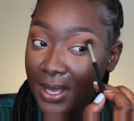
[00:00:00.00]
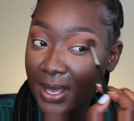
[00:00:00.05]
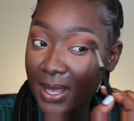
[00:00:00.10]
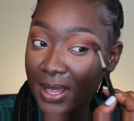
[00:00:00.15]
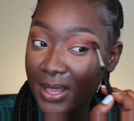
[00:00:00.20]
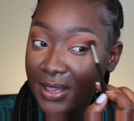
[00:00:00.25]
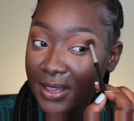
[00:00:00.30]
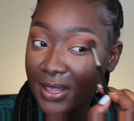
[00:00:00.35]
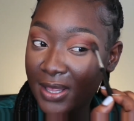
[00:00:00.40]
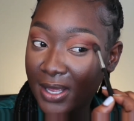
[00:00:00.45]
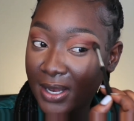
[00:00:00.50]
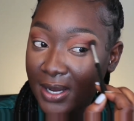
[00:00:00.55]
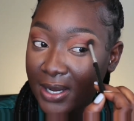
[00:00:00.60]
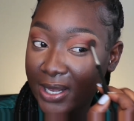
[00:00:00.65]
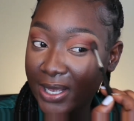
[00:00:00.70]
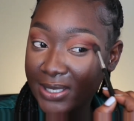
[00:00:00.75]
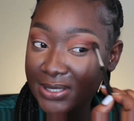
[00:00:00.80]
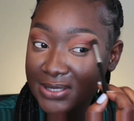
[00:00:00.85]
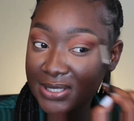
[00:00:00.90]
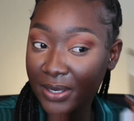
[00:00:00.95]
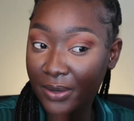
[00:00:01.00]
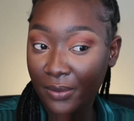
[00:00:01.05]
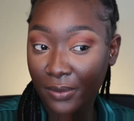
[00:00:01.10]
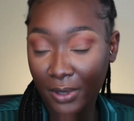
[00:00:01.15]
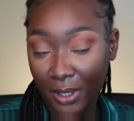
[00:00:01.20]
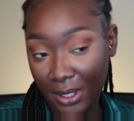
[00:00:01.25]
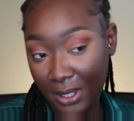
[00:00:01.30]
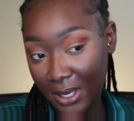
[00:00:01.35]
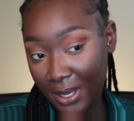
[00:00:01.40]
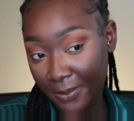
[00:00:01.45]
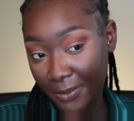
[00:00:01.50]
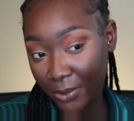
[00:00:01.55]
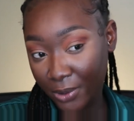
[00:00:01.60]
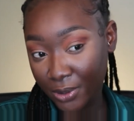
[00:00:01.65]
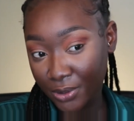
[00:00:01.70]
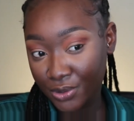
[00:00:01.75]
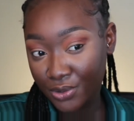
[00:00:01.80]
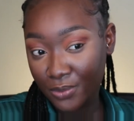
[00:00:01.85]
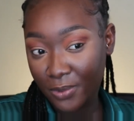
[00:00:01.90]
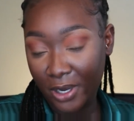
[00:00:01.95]
And then I said, okay, I'm
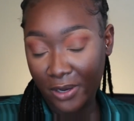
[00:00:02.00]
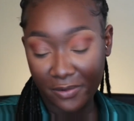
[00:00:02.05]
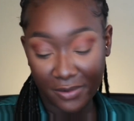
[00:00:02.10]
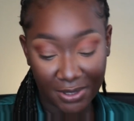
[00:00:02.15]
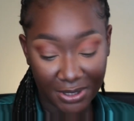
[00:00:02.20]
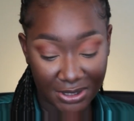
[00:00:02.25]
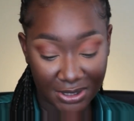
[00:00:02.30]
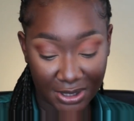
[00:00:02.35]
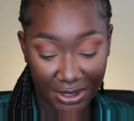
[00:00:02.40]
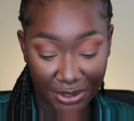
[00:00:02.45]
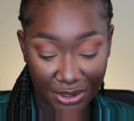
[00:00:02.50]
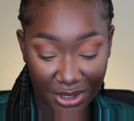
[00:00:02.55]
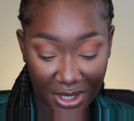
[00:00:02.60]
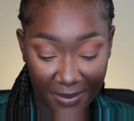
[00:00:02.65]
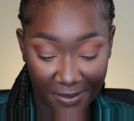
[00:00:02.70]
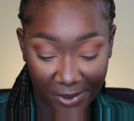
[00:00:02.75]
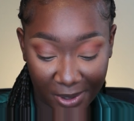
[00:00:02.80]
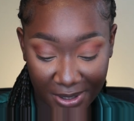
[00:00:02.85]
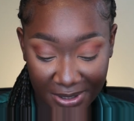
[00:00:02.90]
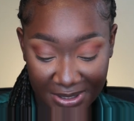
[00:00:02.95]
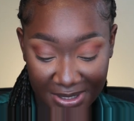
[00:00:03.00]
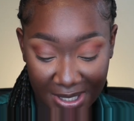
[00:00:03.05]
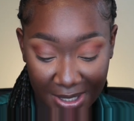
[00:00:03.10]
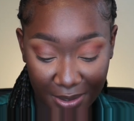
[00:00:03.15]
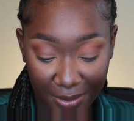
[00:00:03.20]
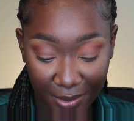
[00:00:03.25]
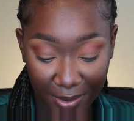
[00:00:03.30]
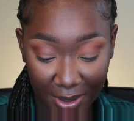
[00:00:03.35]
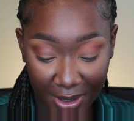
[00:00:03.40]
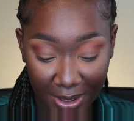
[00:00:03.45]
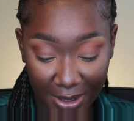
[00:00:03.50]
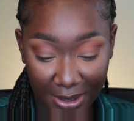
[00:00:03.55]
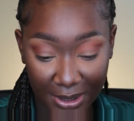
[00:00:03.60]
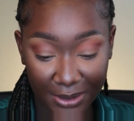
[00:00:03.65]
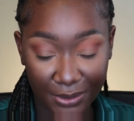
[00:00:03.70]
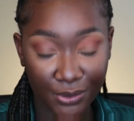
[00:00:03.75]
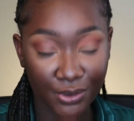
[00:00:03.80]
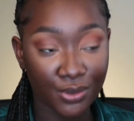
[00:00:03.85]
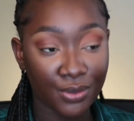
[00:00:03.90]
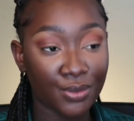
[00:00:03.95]
gonna do my research. I'm gonna start looking
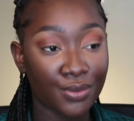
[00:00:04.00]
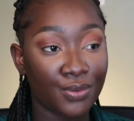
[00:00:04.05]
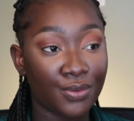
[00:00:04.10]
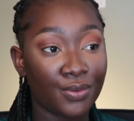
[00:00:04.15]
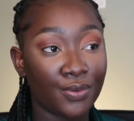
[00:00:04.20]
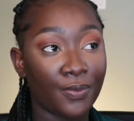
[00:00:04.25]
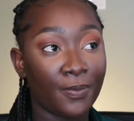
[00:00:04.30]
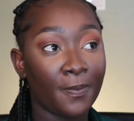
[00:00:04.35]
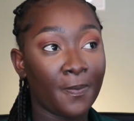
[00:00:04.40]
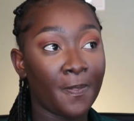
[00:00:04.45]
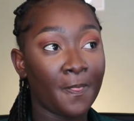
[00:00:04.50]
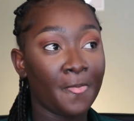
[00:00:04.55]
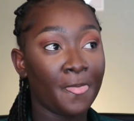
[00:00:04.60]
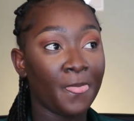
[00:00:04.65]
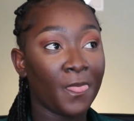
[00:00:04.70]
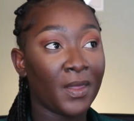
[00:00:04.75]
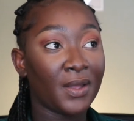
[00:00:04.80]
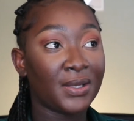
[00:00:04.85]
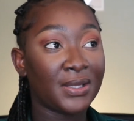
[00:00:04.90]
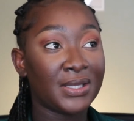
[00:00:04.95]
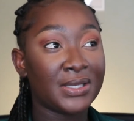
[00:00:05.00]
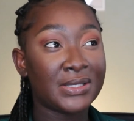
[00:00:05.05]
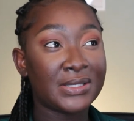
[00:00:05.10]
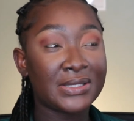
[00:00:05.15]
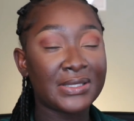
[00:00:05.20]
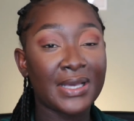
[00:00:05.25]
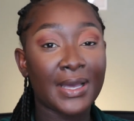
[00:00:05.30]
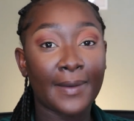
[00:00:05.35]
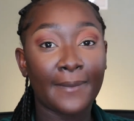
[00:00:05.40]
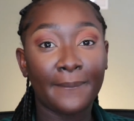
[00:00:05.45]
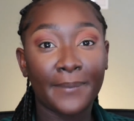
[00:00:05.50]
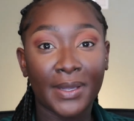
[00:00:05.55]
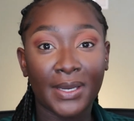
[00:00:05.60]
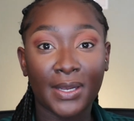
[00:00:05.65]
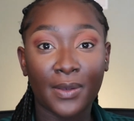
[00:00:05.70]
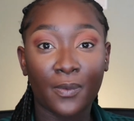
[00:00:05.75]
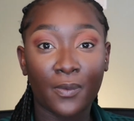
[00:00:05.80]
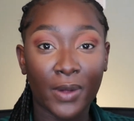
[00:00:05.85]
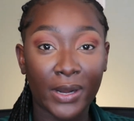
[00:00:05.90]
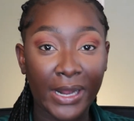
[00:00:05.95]
into this
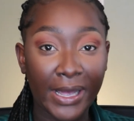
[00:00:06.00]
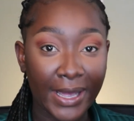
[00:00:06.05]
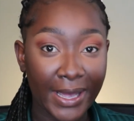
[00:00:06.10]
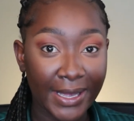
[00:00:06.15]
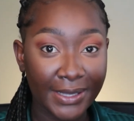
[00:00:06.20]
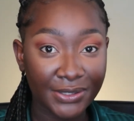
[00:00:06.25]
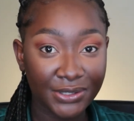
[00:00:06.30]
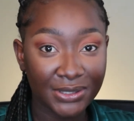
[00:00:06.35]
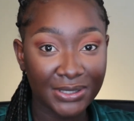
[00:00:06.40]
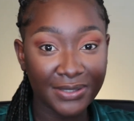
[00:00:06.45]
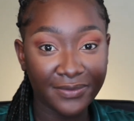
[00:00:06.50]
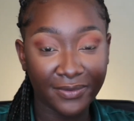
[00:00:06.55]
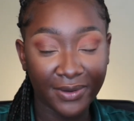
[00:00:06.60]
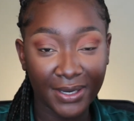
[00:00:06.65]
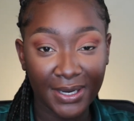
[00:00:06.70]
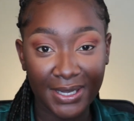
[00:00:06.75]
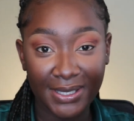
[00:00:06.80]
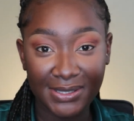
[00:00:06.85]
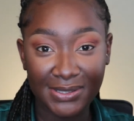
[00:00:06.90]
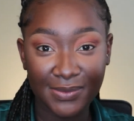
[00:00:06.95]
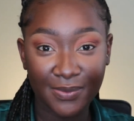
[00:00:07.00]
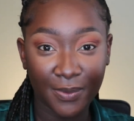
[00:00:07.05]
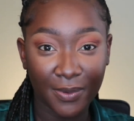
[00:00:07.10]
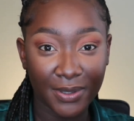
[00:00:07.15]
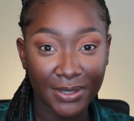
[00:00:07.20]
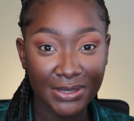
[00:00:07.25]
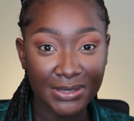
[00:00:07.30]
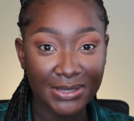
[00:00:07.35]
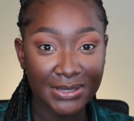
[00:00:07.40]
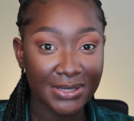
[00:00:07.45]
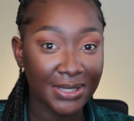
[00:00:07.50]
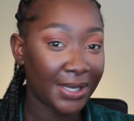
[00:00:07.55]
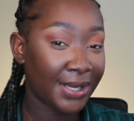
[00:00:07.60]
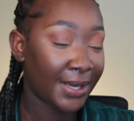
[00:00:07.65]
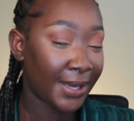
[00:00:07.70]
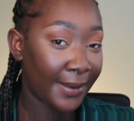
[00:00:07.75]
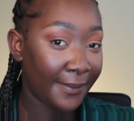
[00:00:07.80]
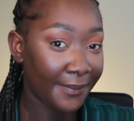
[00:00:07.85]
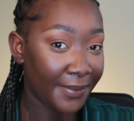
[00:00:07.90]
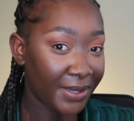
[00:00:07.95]
company. What I actually realized was the
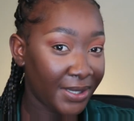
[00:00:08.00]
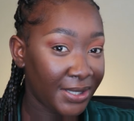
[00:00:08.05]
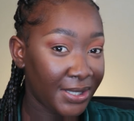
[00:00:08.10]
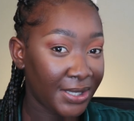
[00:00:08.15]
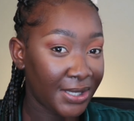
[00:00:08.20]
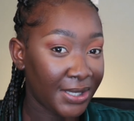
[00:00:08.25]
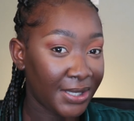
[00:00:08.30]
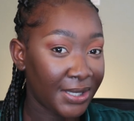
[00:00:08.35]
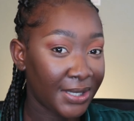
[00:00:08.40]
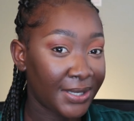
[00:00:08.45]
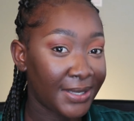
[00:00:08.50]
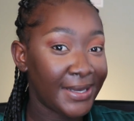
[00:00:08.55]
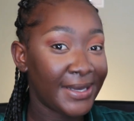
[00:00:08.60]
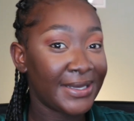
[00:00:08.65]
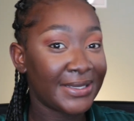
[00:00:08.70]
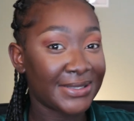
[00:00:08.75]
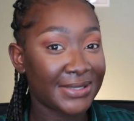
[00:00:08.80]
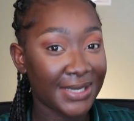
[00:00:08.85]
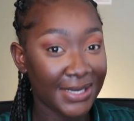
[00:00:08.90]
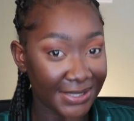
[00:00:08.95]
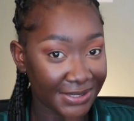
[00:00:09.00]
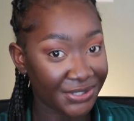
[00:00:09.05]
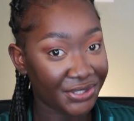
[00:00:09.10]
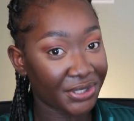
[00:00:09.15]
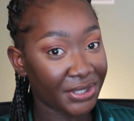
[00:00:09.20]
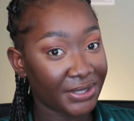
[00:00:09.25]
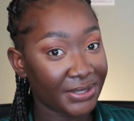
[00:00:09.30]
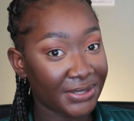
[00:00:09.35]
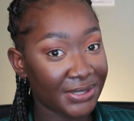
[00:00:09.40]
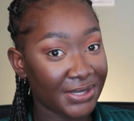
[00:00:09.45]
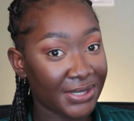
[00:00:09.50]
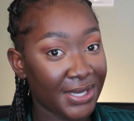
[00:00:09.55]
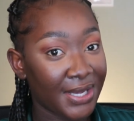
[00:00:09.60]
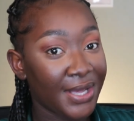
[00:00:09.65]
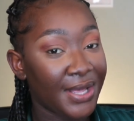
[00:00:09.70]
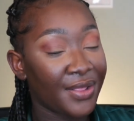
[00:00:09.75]
company is legit.